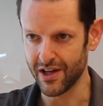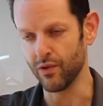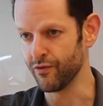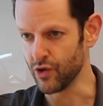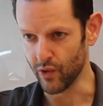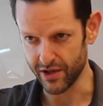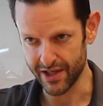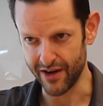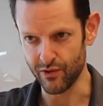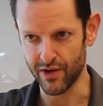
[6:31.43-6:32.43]
Reviewers
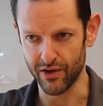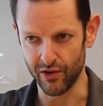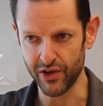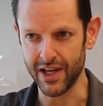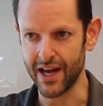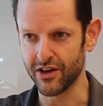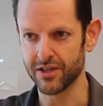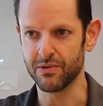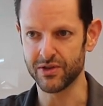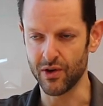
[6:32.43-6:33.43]
and everyone are looking at it are
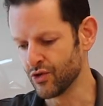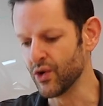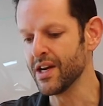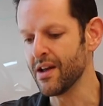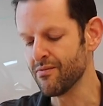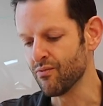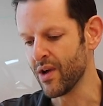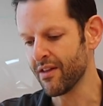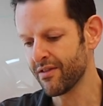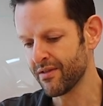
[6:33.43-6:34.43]
supposed to treat it
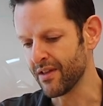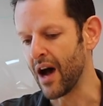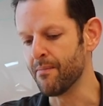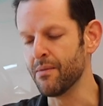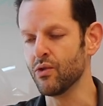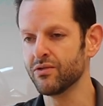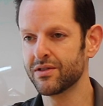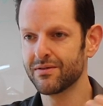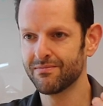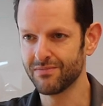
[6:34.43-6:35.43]
with the
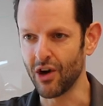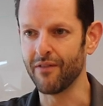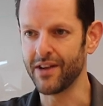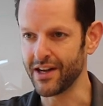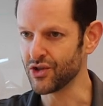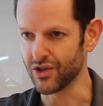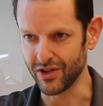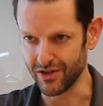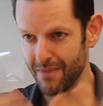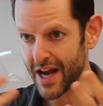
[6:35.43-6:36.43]
utmost
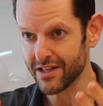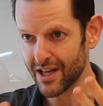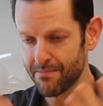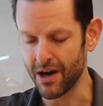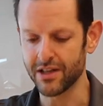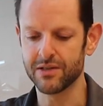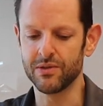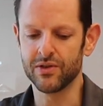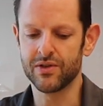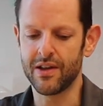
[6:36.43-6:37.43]
confidential mindset
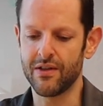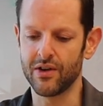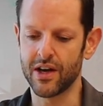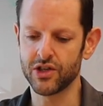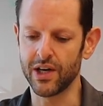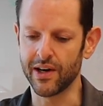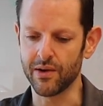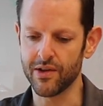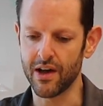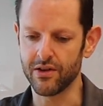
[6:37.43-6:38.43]
possible so that they're not sharing
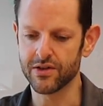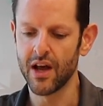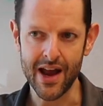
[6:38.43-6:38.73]
it with others.